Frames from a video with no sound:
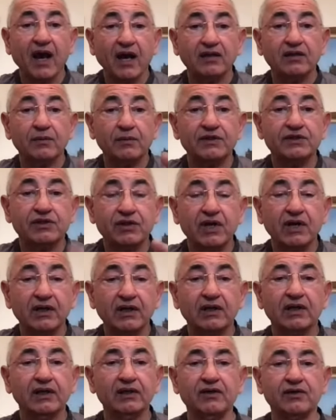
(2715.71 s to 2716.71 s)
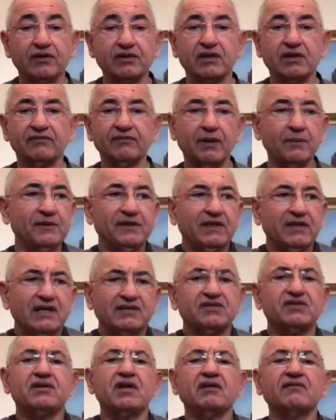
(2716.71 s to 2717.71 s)
otherwise you're going to kill yourself. I mean,
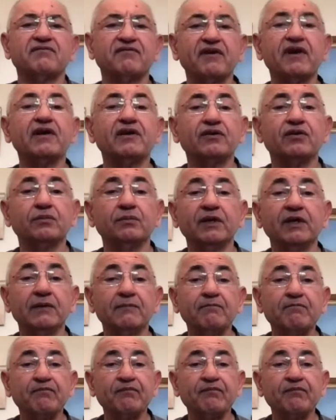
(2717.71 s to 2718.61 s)
that's not fair to me.